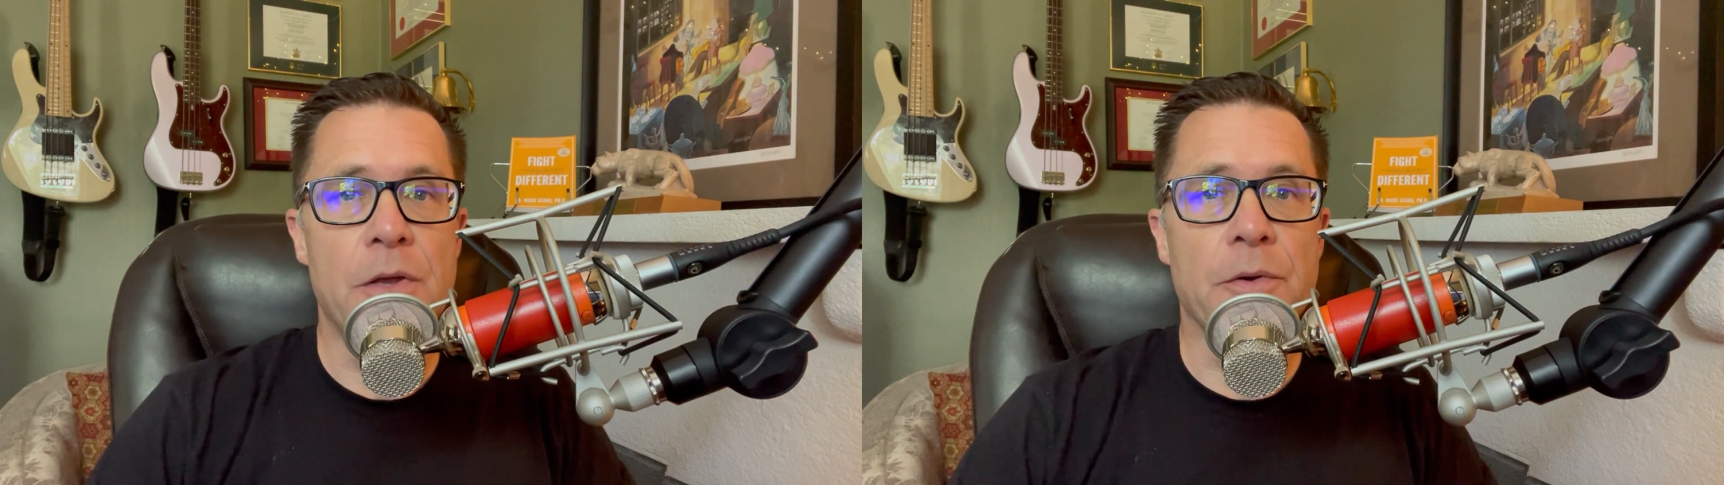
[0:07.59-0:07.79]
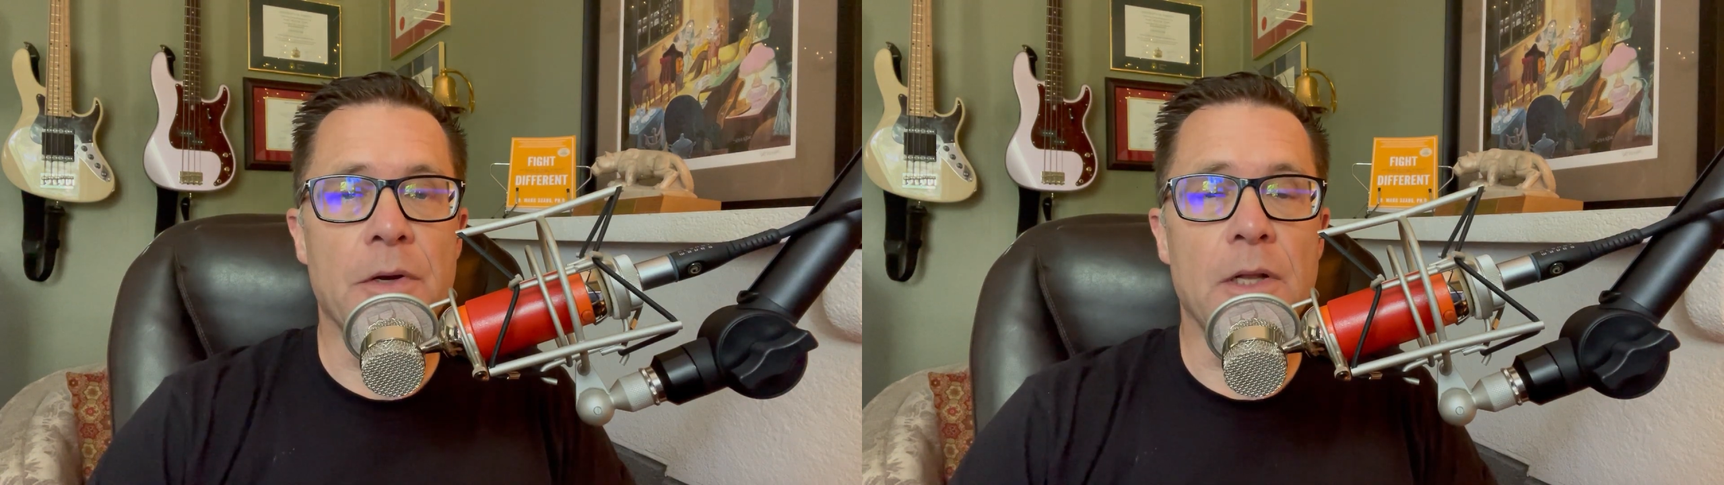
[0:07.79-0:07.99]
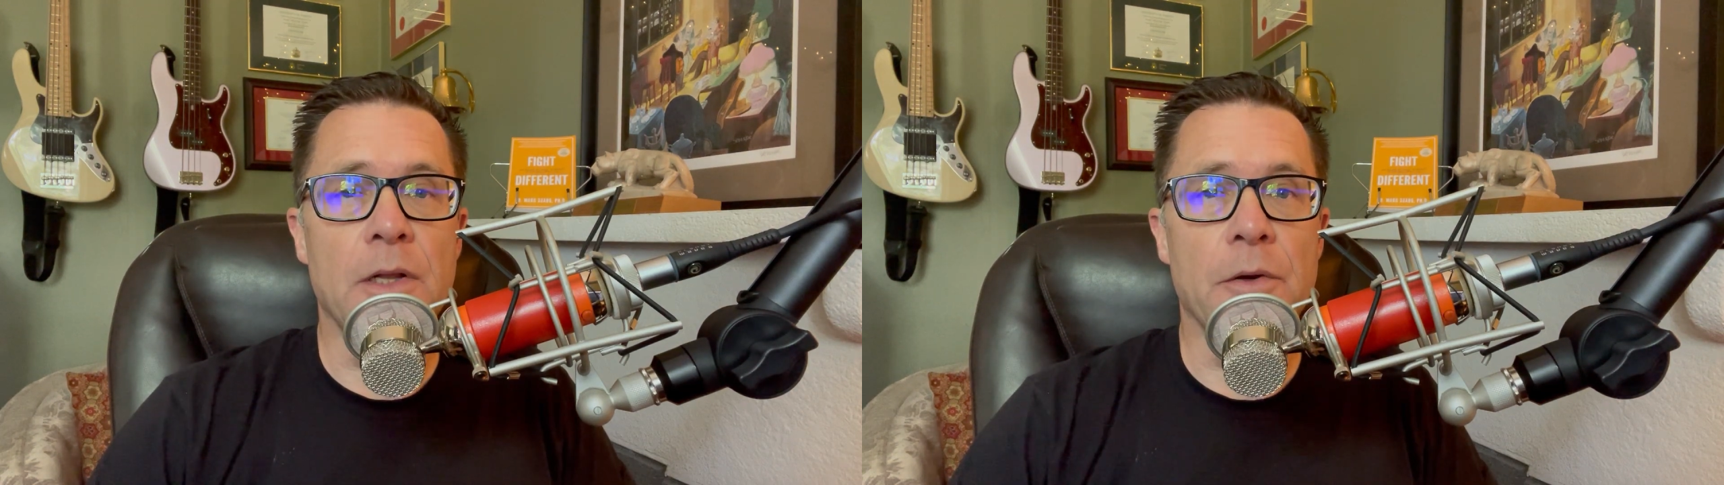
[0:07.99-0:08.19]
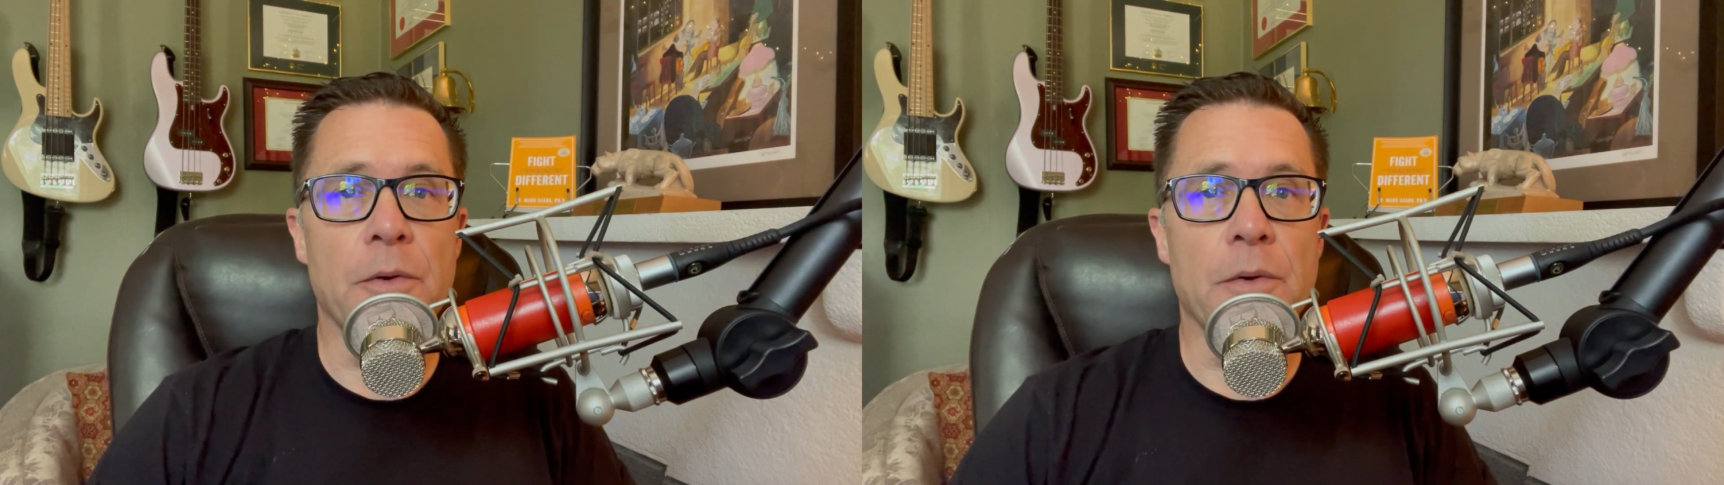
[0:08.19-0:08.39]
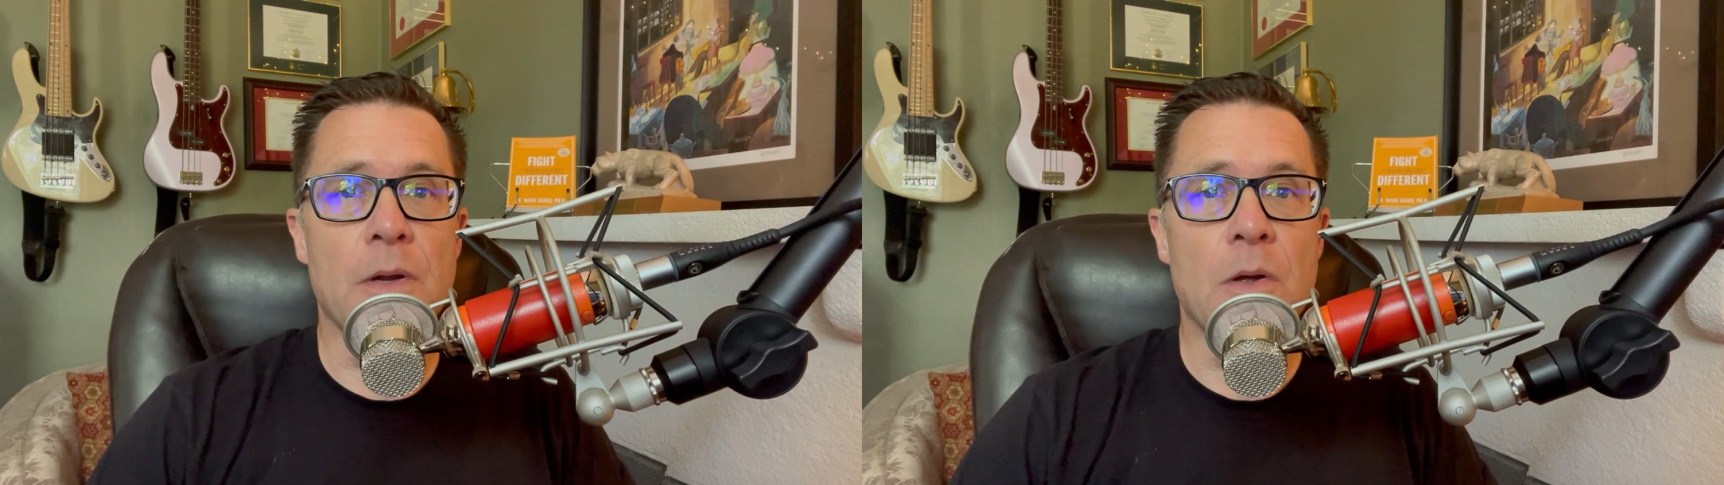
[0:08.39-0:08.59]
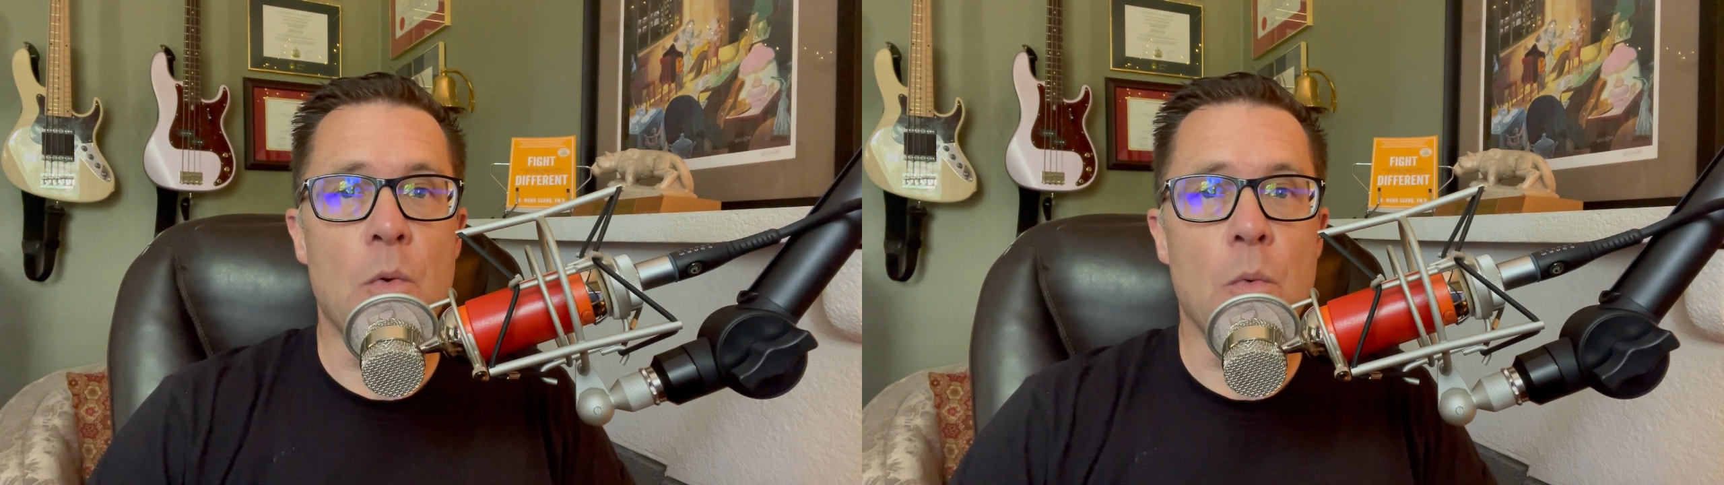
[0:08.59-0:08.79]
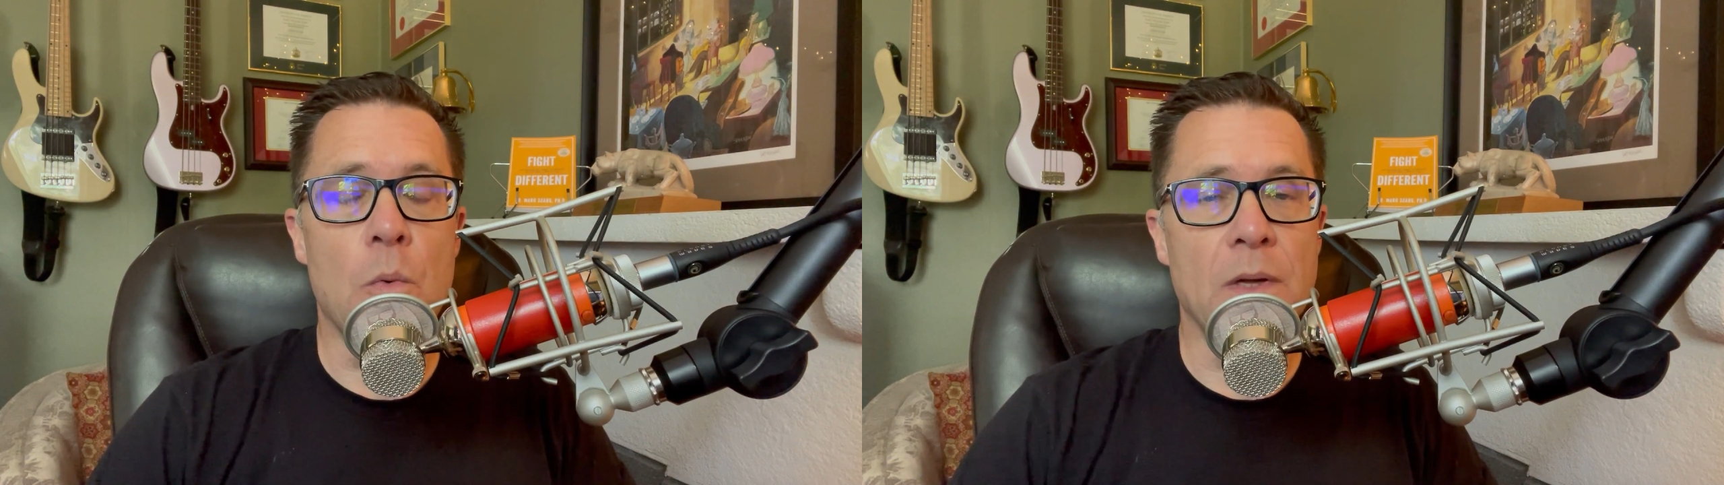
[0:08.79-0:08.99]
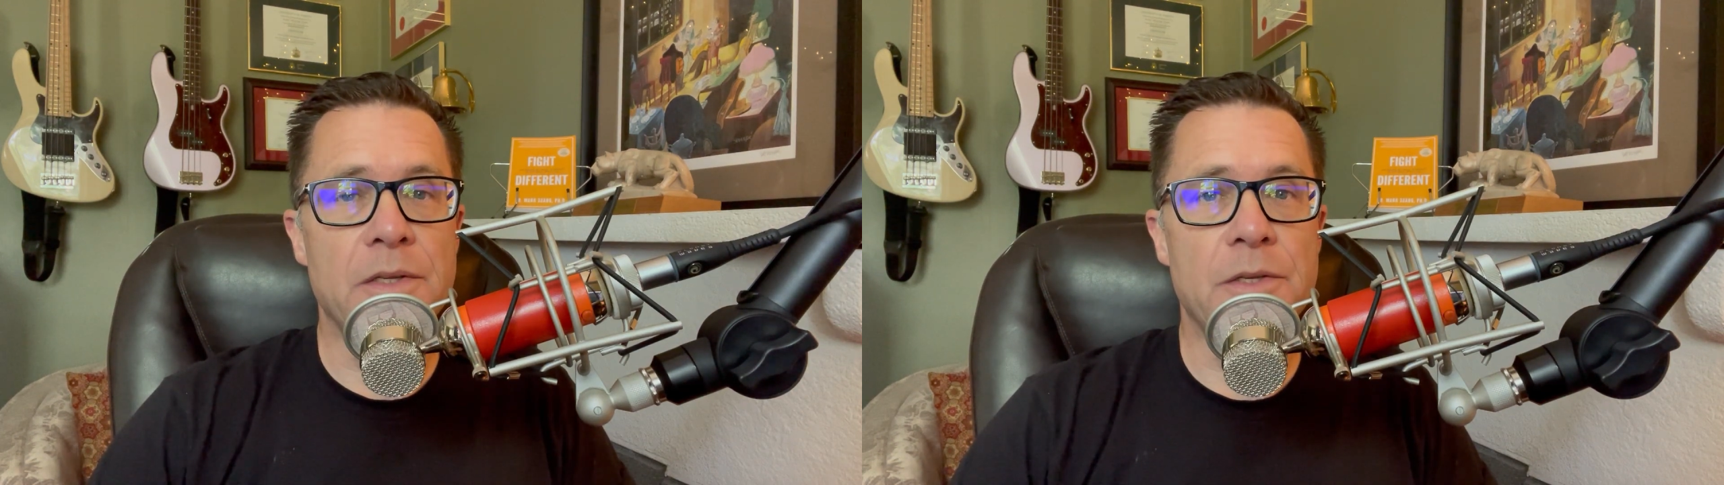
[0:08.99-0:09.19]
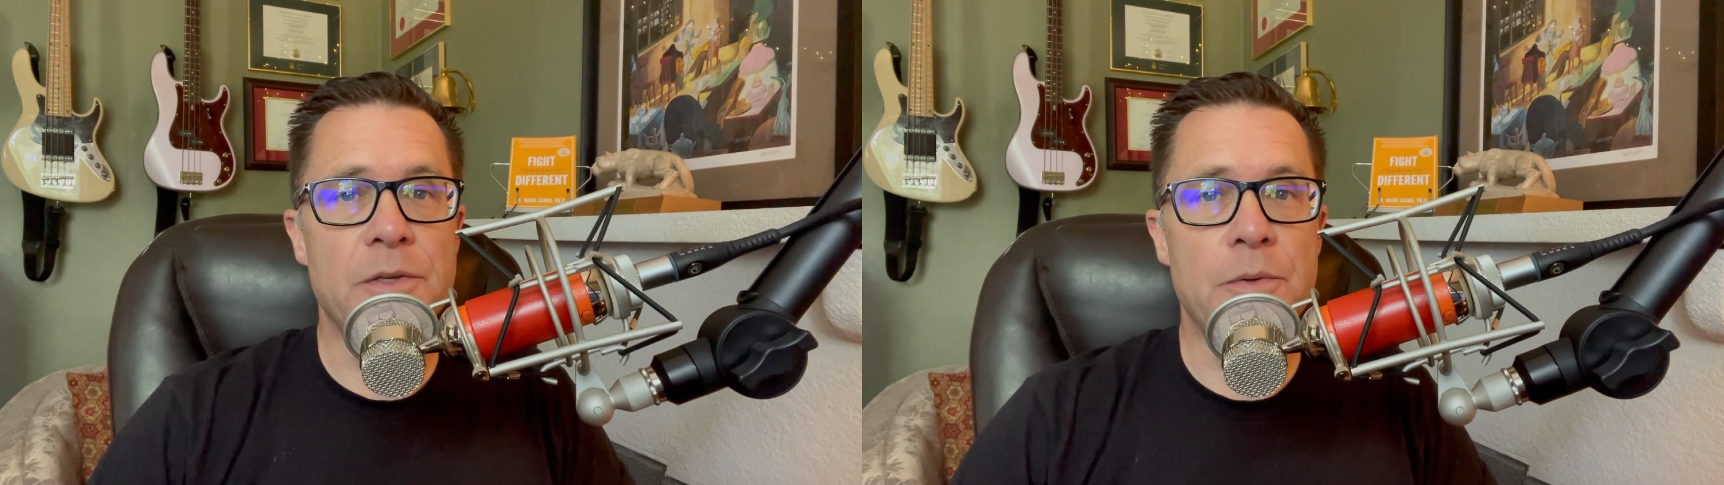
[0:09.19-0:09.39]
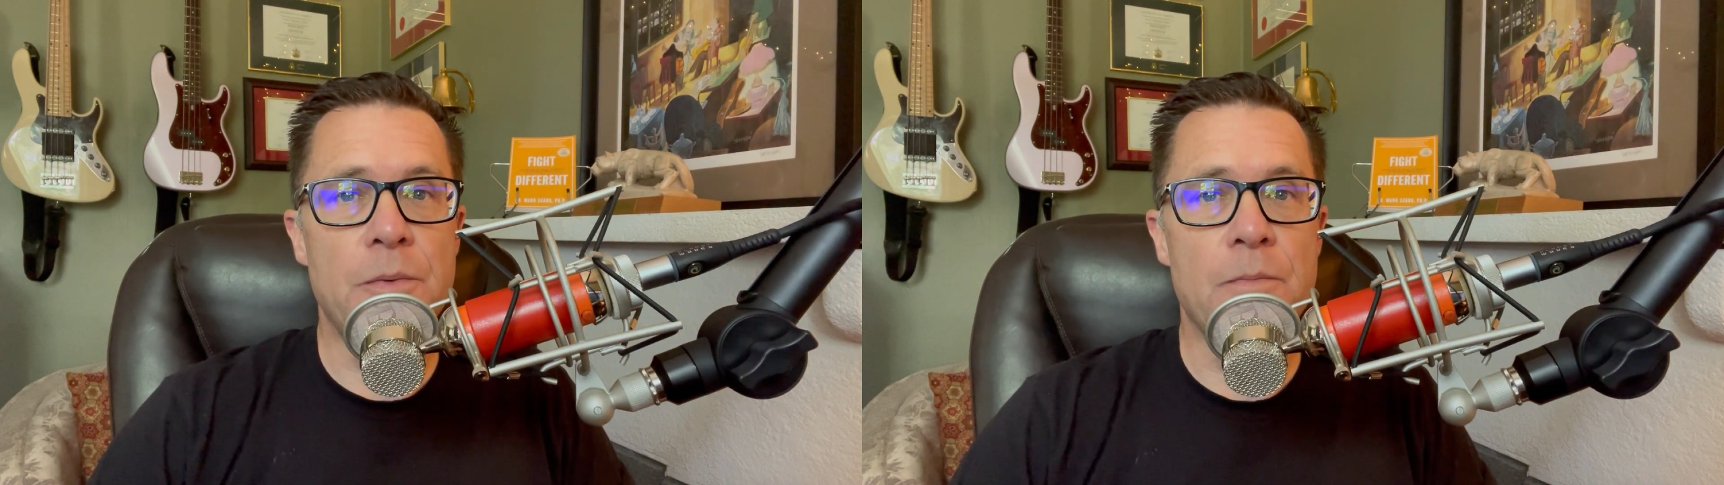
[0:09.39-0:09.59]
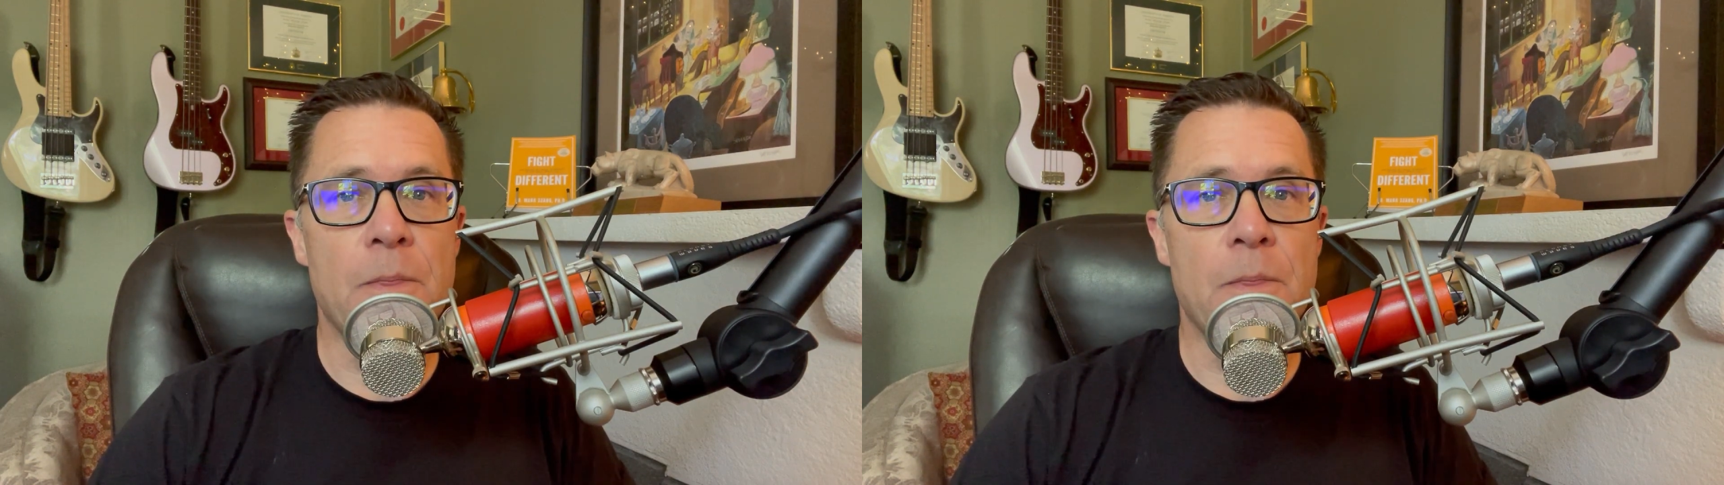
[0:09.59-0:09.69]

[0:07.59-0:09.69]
You're going to learn what to do,